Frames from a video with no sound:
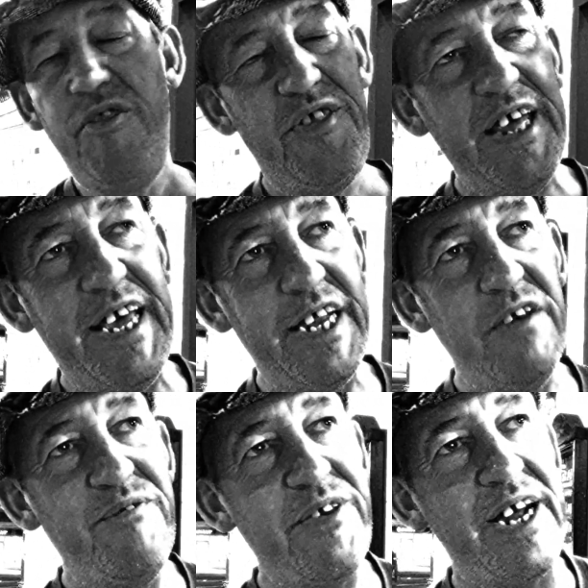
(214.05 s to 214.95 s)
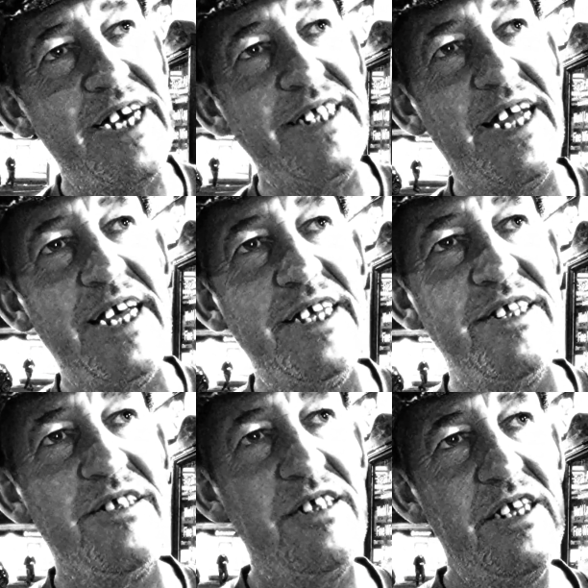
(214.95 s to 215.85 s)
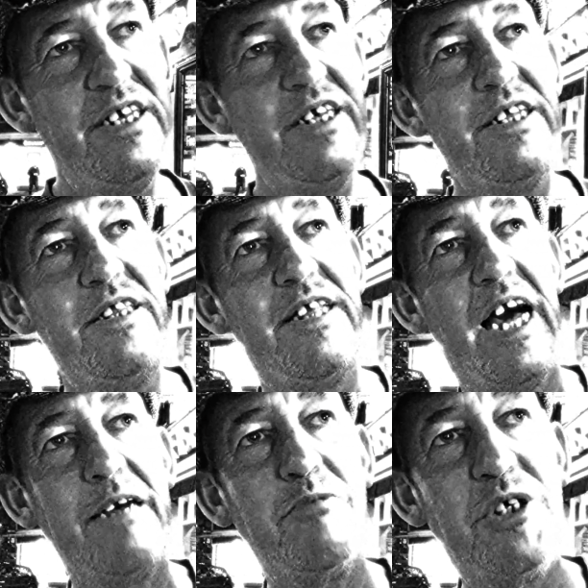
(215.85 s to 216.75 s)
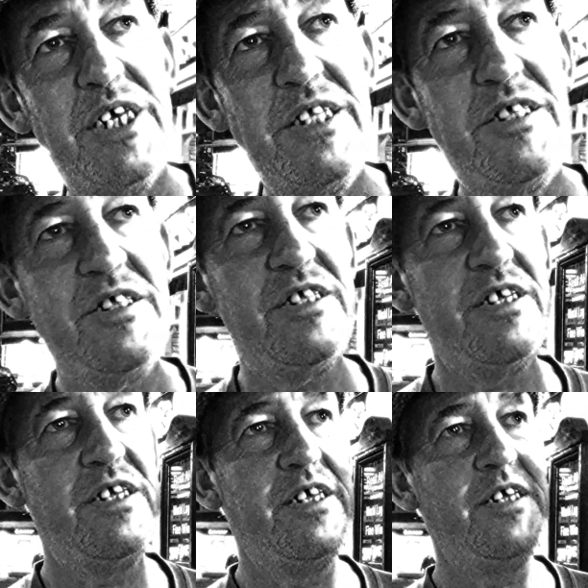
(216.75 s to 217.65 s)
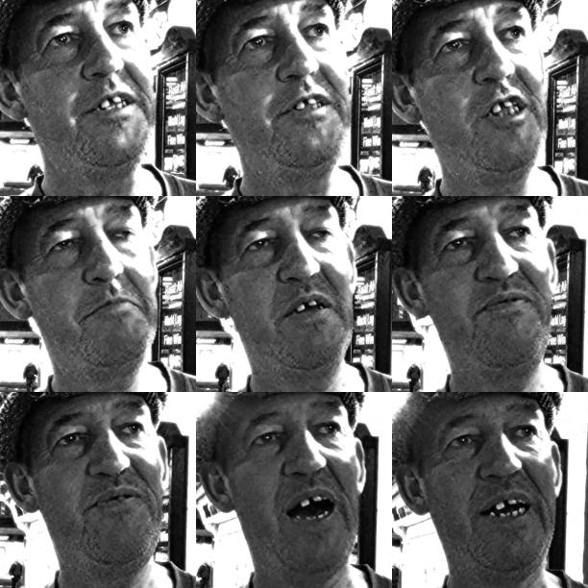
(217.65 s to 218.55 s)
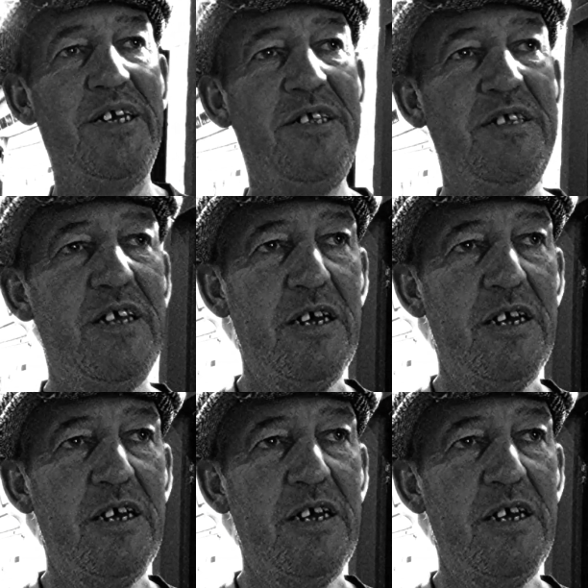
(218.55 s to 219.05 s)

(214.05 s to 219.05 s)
thinking of Friday's timesheets to be faxed.